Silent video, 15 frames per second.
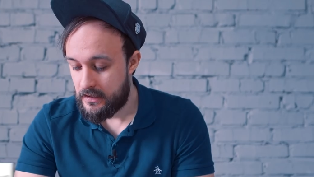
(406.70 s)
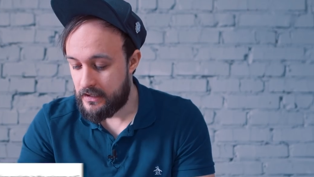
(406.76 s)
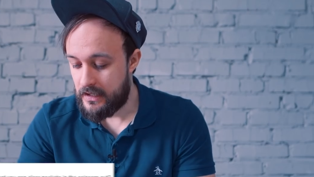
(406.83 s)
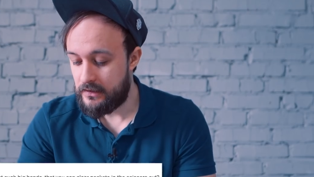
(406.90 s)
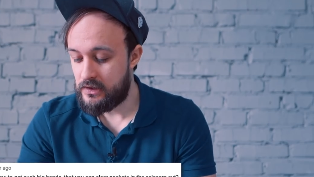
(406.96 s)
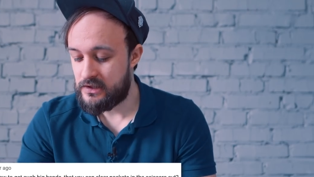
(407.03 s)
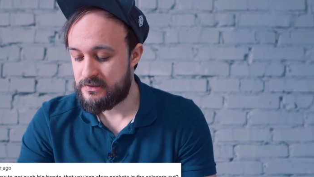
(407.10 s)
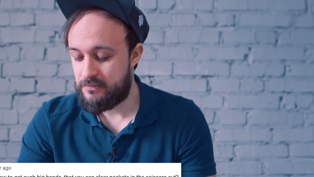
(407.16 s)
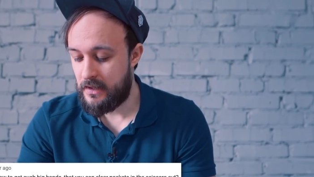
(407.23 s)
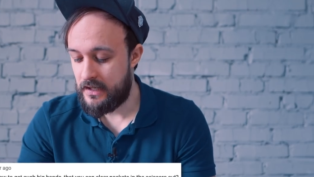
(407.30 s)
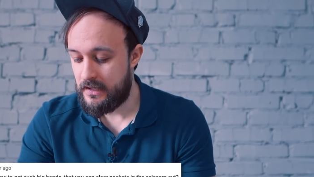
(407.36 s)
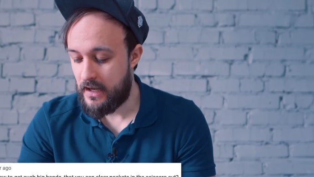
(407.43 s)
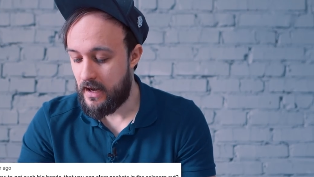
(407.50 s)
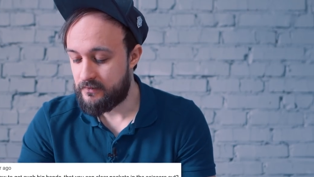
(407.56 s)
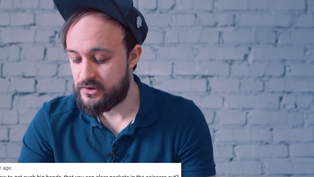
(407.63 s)
Can you
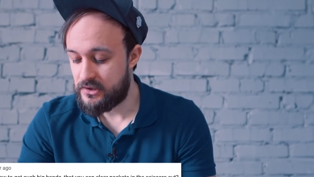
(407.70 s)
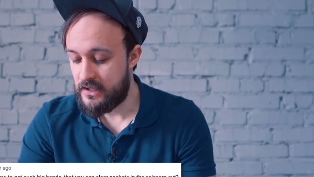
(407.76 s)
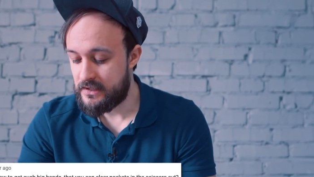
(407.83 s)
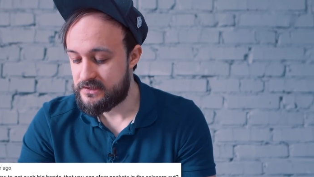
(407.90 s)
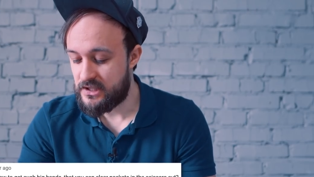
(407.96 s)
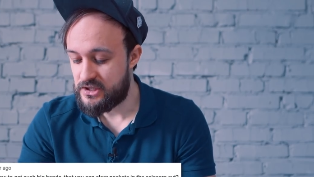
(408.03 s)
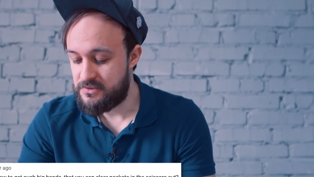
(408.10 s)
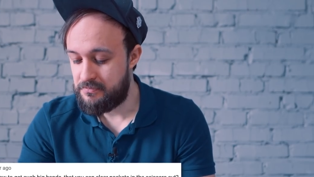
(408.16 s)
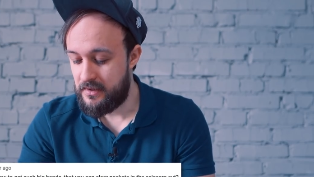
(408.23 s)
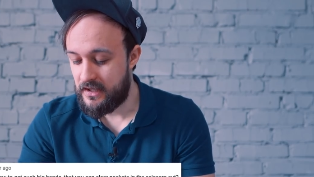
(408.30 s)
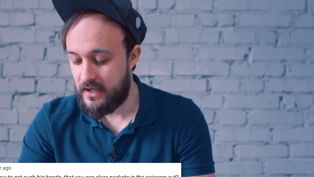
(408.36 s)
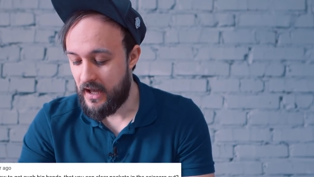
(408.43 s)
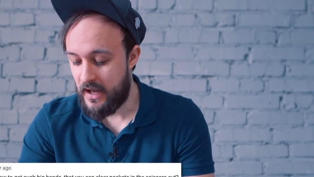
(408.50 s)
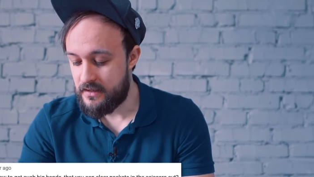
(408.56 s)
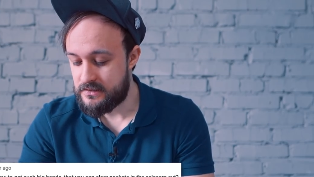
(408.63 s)
explain how to get such big
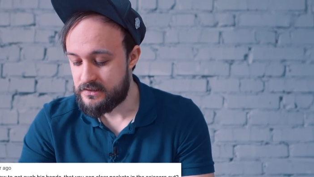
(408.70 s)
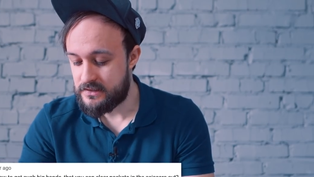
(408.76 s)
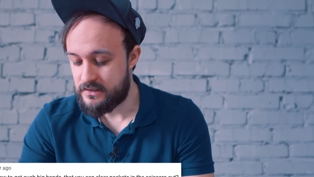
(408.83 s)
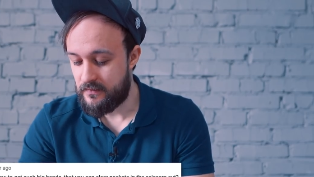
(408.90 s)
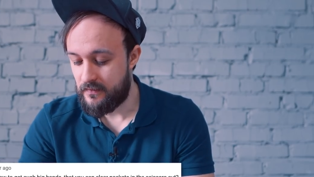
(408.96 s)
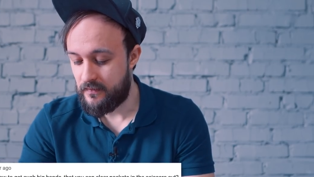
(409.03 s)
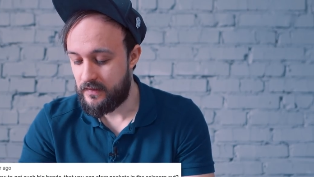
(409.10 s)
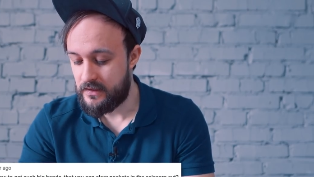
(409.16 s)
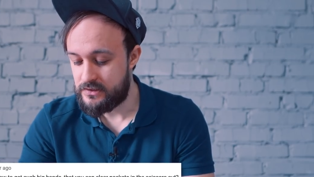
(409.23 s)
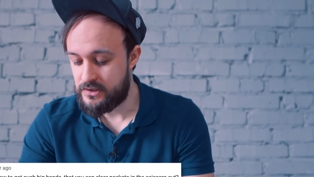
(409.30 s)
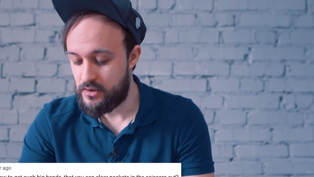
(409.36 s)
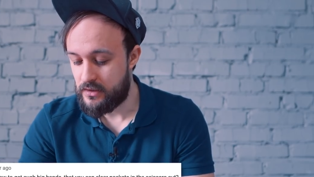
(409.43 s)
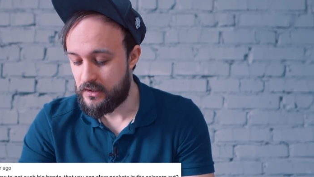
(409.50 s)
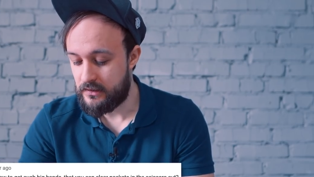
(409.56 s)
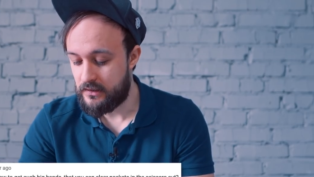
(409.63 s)
hands that
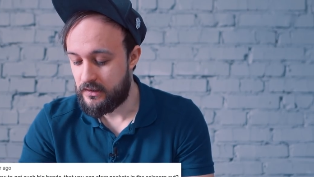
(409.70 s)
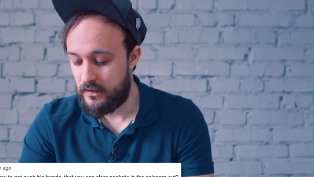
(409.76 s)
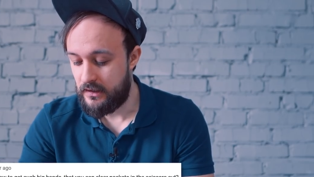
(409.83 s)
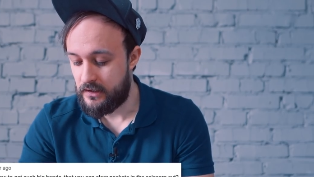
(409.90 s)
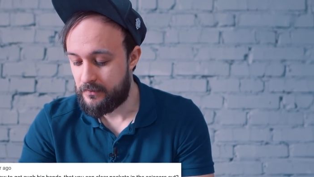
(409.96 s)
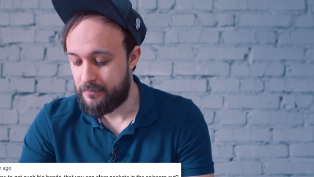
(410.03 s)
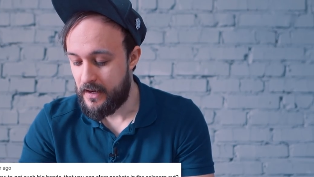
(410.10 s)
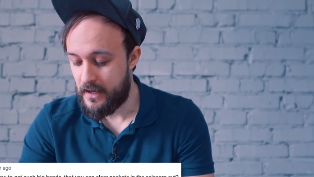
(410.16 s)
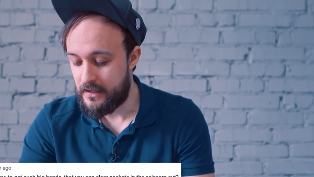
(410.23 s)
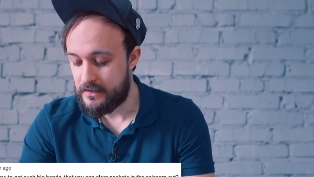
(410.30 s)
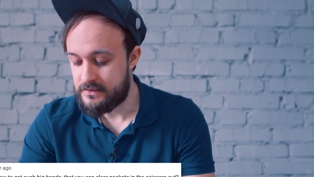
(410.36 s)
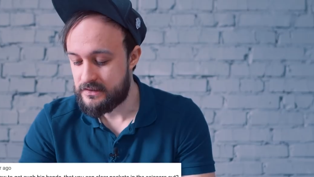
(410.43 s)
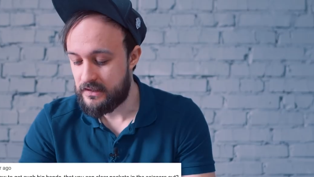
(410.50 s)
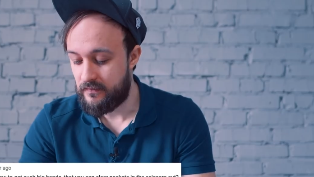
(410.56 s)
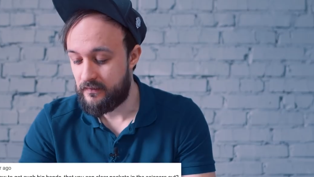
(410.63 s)
you can clear
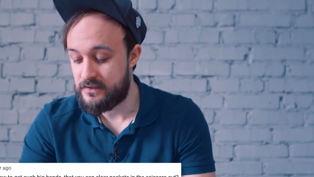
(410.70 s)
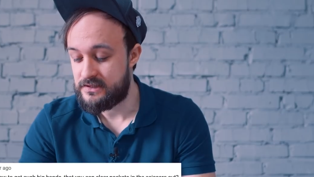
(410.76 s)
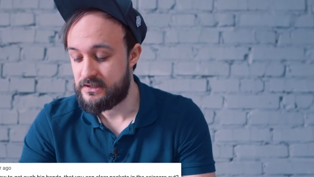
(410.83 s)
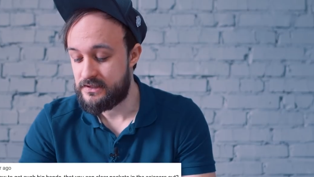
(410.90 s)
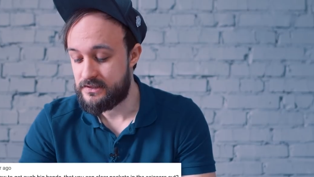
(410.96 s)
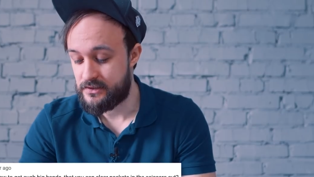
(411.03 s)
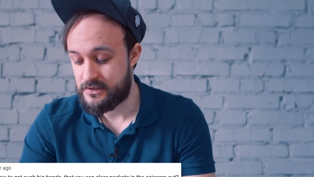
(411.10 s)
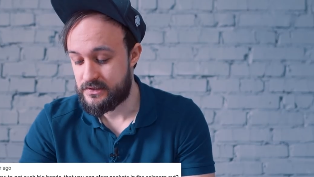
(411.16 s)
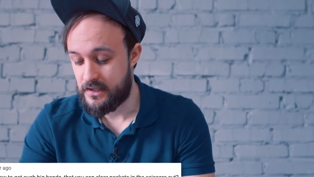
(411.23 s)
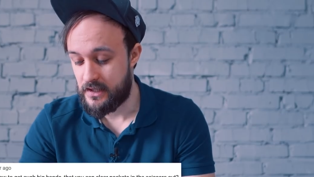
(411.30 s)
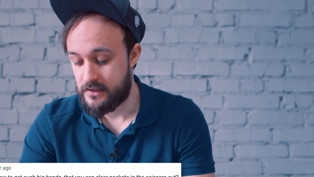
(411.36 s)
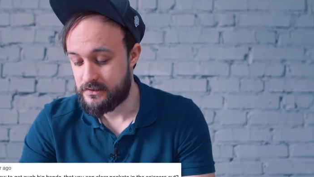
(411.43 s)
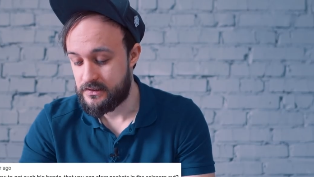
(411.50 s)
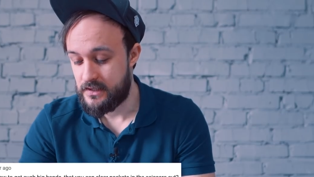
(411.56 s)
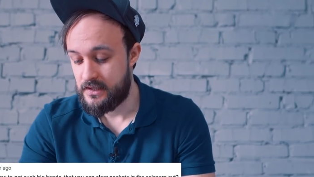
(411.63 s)
packets in the scissors
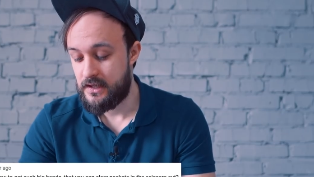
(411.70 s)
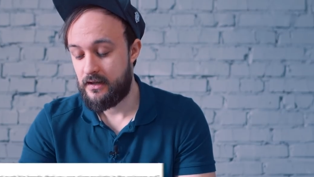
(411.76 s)
cut?